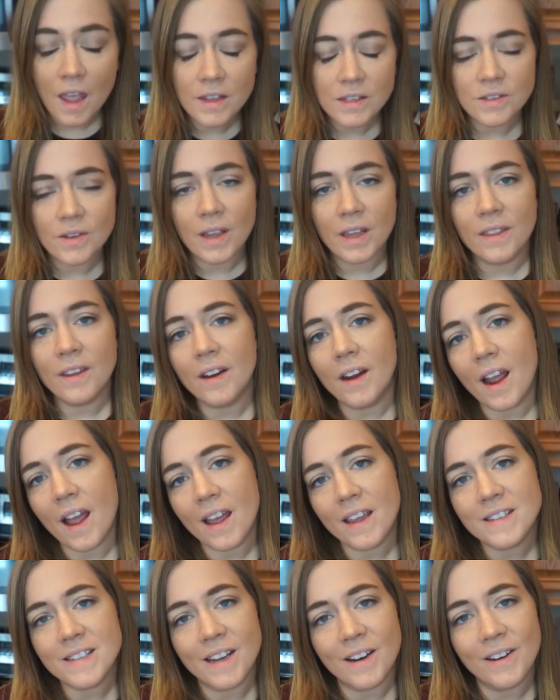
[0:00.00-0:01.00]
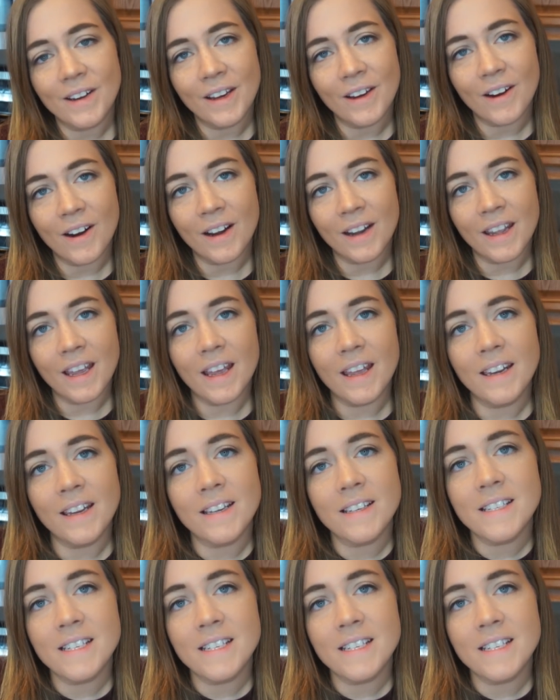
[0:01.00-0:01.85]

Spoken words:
So hey there guys, Erin here again.